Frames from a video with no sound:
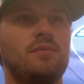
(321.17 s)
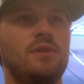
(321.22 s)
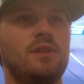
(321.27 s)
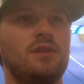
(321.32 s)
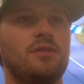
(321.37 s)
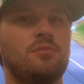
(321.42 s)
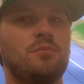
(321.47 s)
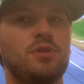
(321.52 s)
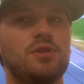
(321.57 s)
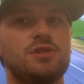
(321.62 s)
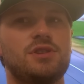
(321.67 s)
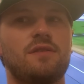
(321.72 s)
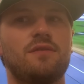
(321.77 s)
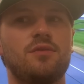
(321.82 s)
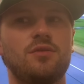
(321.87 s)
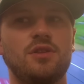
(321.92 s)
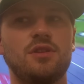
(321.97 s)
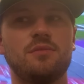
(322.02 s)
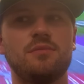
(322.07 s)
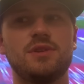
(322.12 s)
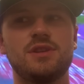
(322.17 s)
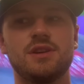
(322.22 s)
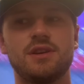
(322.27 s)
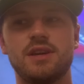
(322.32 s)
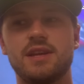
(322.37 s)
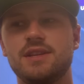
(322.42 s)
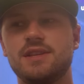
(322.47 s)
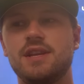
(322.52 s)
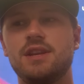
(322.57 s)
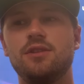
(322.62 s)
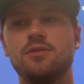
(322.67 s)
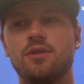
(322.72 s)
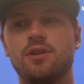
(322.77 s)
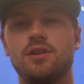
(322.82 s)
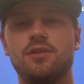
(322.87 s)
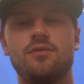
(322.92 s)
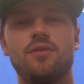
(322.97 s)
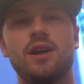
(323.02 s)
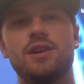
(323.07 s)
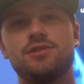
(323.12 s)
you know, push everyone to continue on to
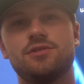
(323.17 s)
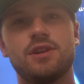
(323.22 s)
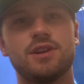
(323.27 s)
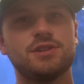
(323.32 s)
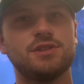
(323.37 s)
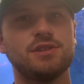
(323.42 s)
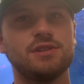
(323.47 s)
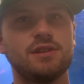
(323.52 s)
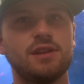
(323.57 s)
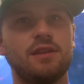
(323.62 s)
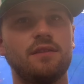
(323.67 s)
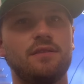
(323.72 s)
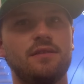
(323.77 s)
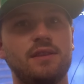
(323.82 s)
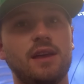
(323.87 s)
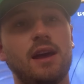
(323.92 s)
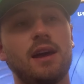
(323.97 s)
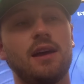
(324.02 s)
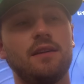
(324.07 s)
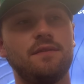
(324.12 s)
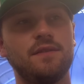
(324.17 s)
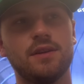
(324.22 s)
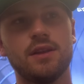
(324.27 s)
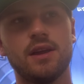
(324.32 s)
the right direction, so that I feel